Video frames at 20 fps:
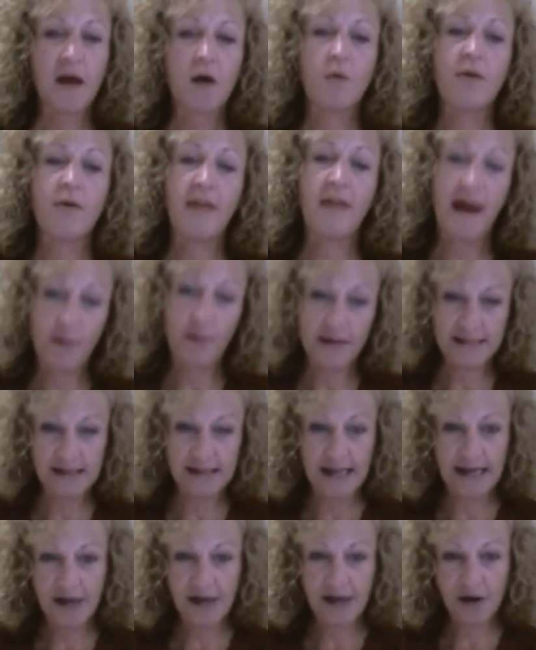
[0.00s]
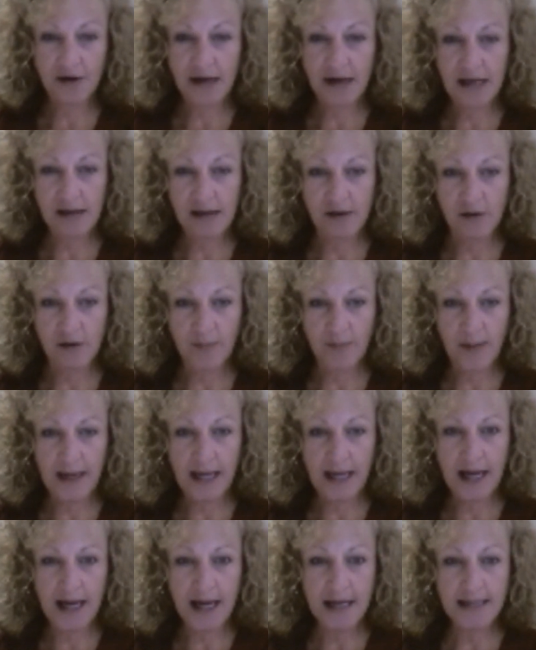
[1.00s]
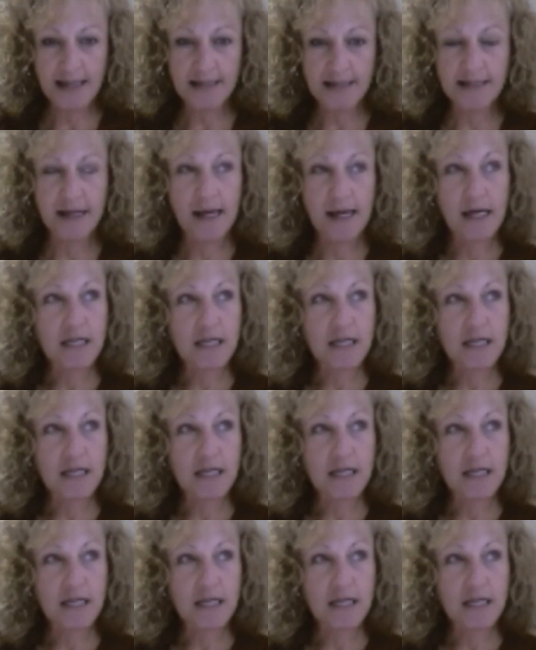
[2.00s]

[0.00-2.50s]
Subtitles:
Well, that wasn't like her either, because